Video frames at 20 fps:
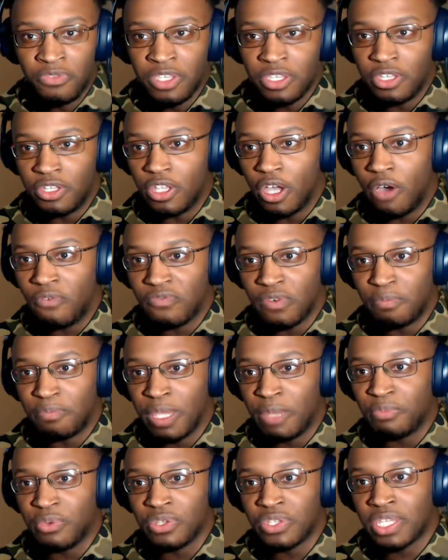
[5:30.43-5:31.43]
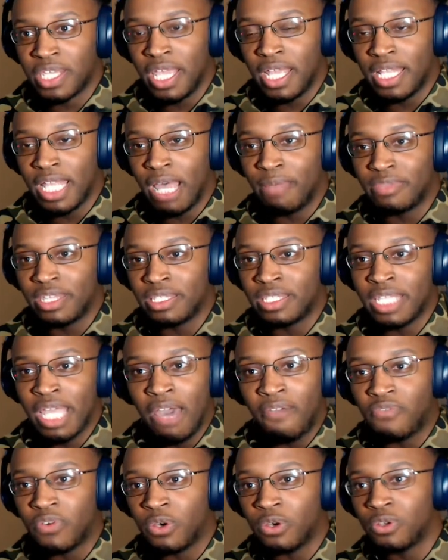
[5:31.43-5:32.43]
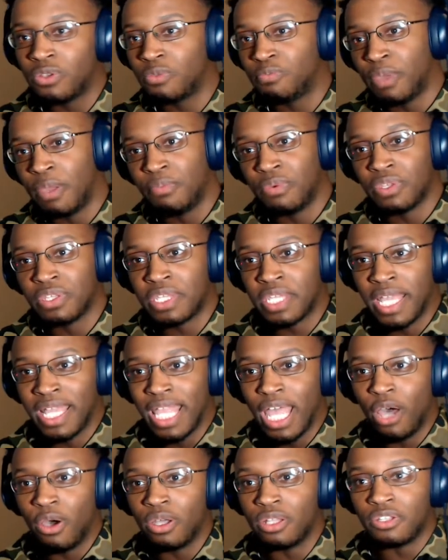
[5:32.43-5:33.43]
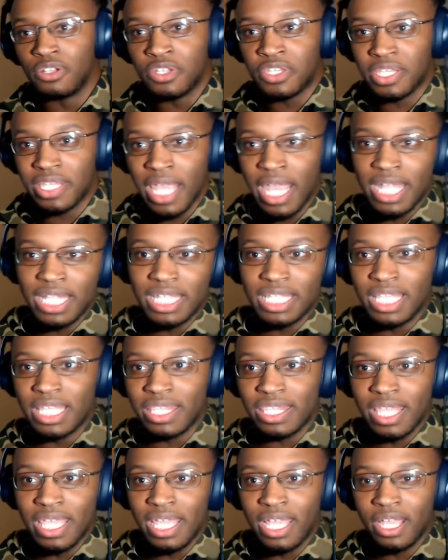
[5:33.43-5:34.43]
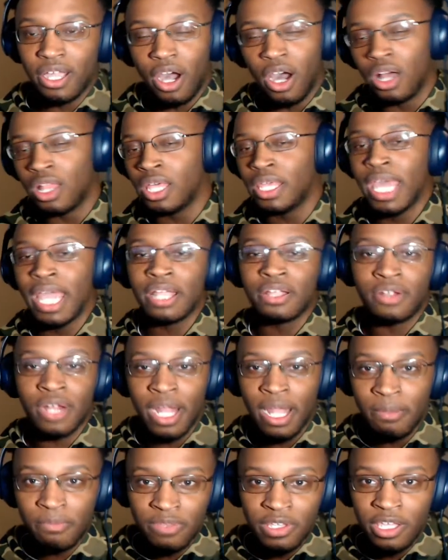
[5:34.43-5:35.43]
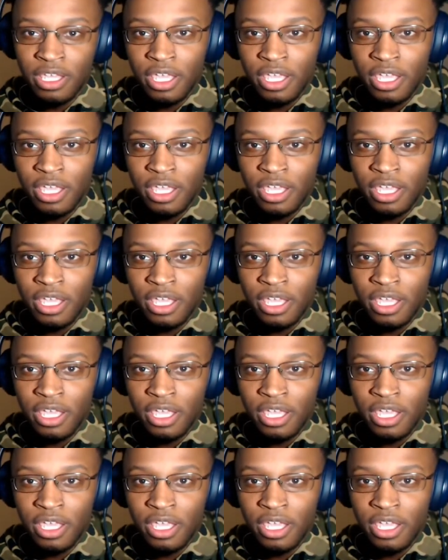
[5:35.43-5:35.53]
You know, from people saying I'm the devil, people saying I don't understand anything, all of that crap.